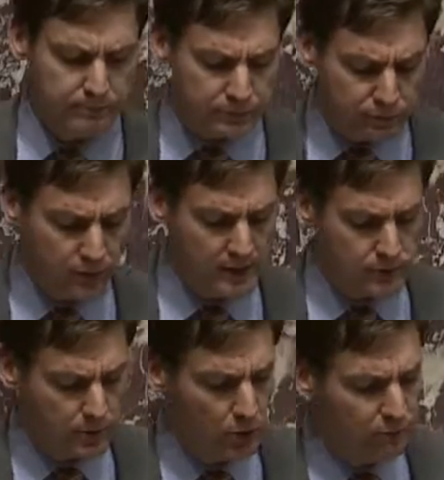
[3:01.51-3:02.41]
before us
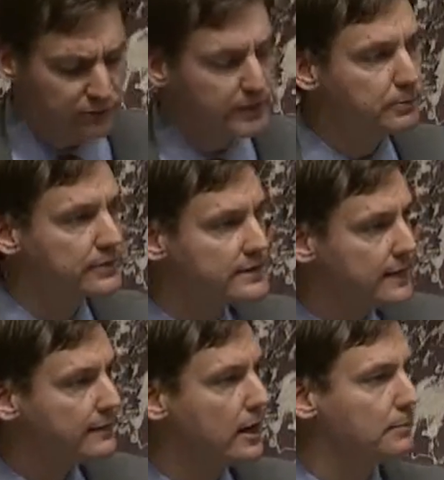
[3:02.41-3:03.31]
will hopefully
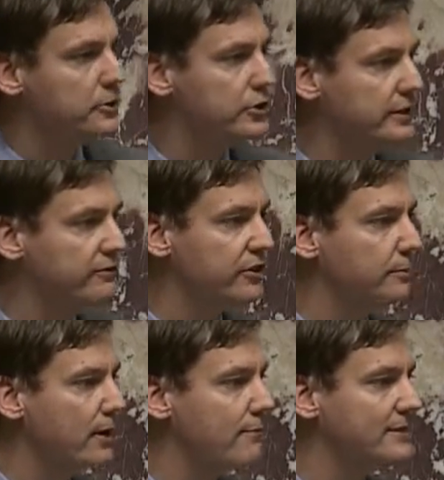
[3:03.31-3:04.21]
present the opportunity for the
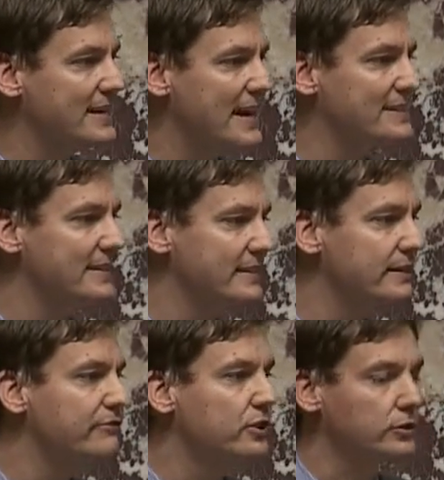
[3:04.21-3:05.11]
province to ask the
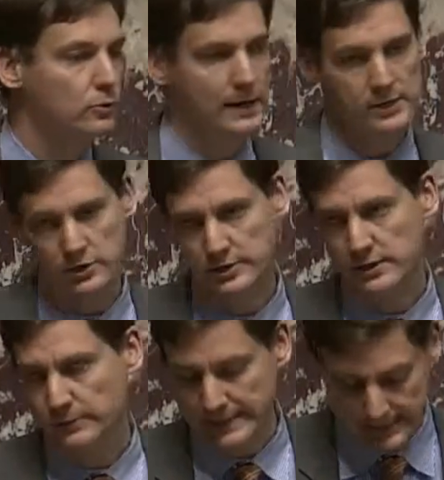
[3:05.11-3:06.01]
difficult questions
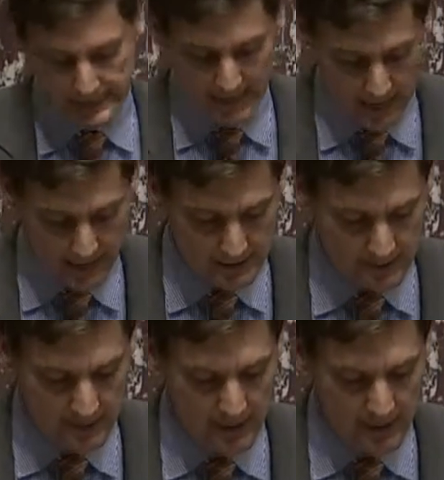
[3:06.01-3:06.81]
that we need to ask